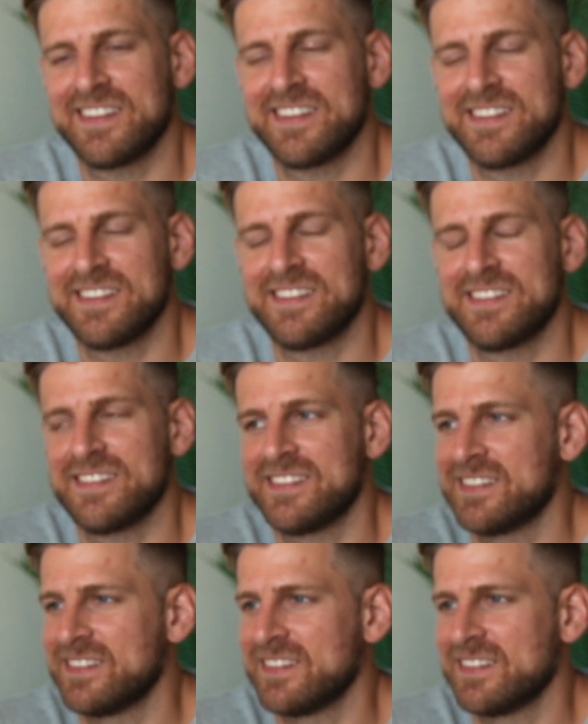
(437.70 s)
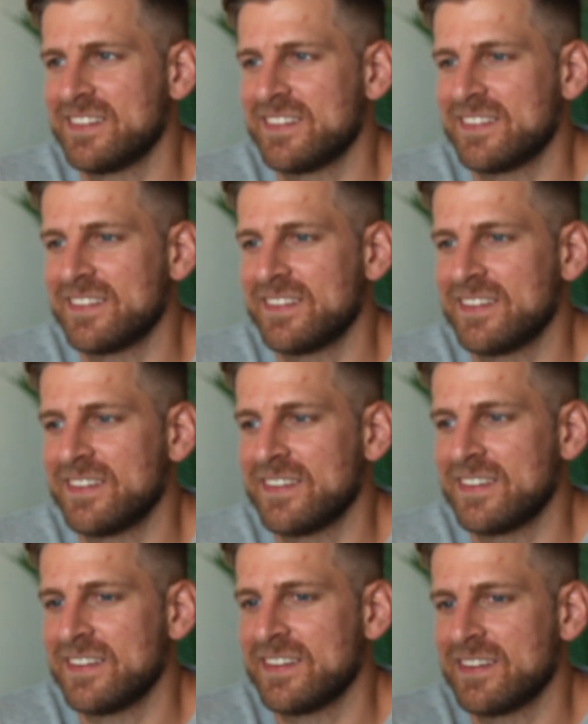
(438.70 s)

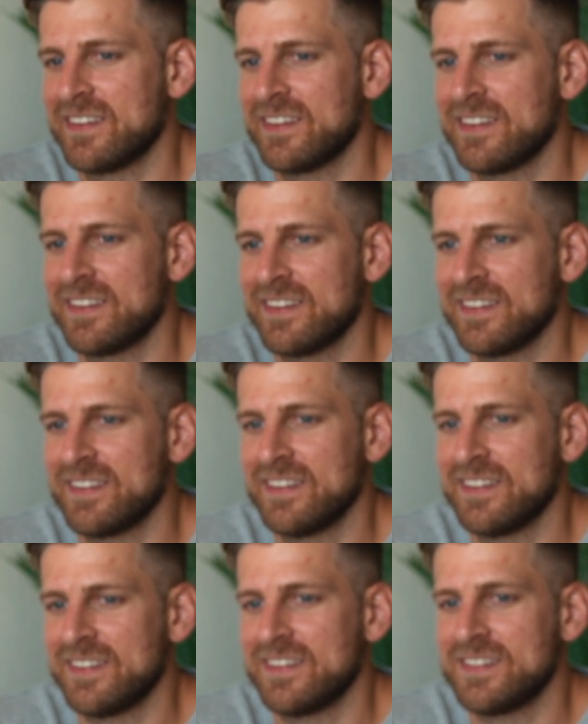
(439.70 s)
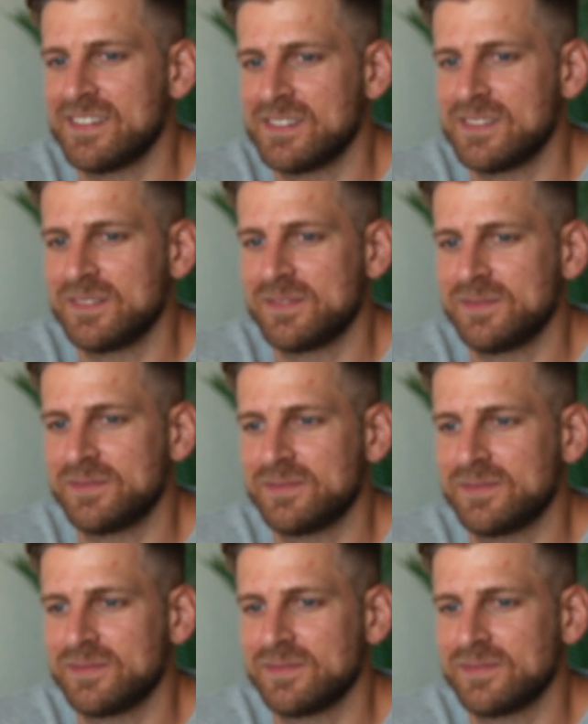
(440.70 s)

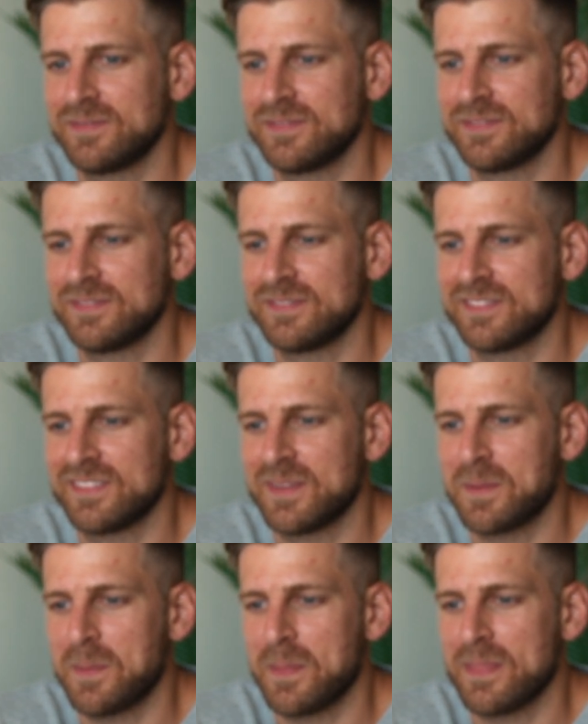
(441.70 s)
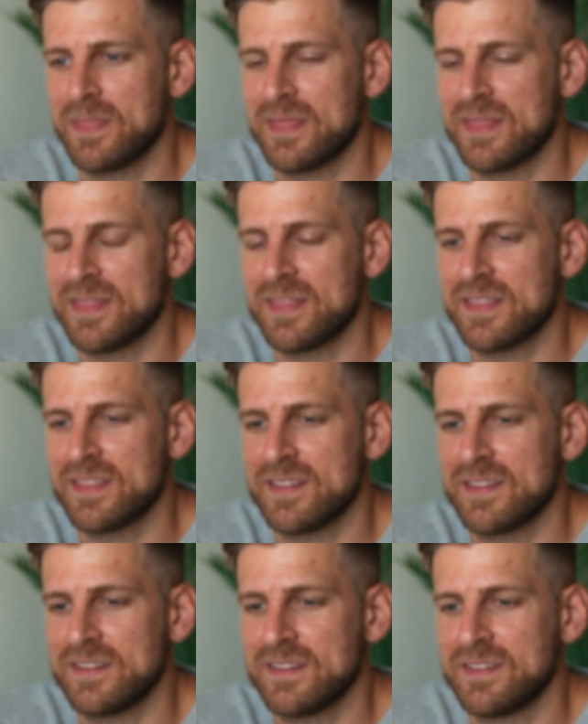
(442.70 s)

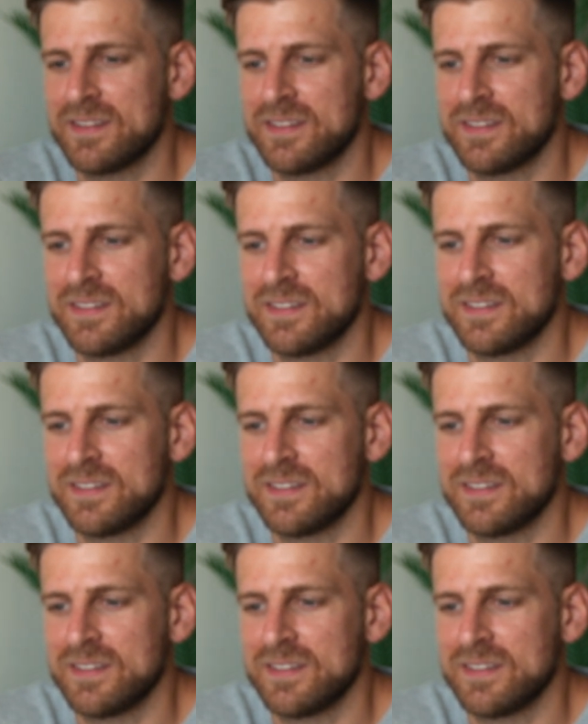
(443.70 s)
(not speaking)